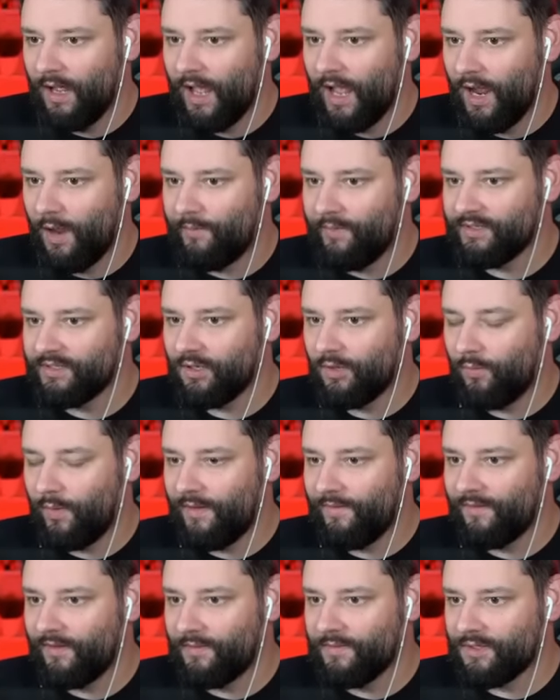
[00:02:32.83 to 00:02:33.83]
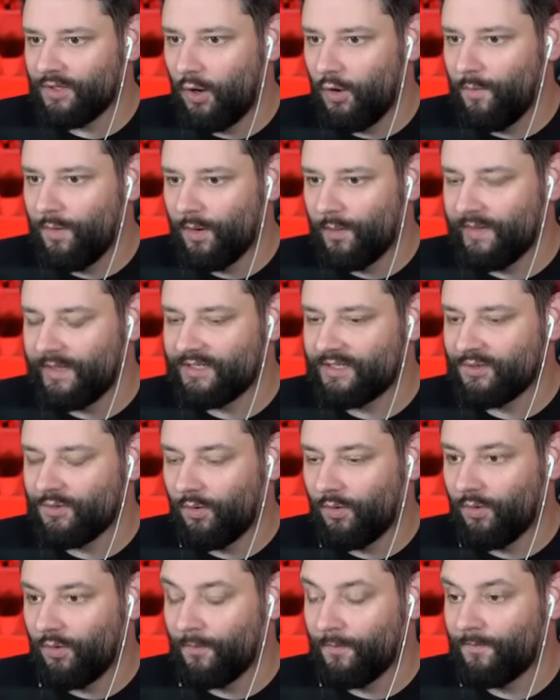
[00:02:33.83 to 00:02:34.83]
I'm just going to wait for them to open up this
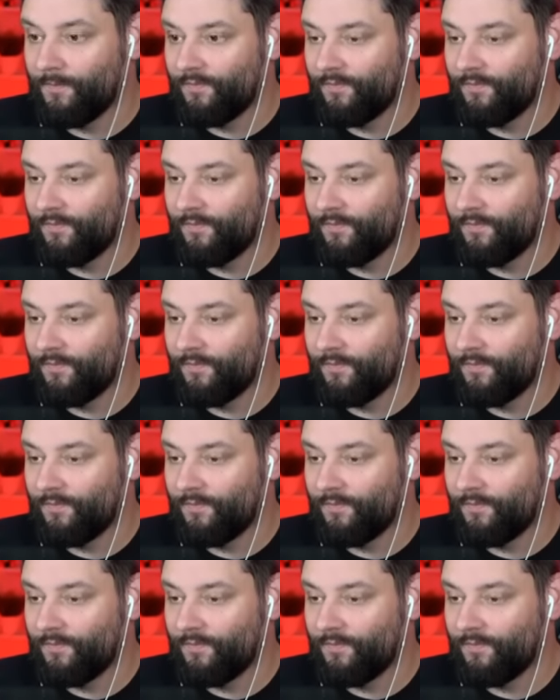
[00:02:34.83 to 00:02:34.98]
door.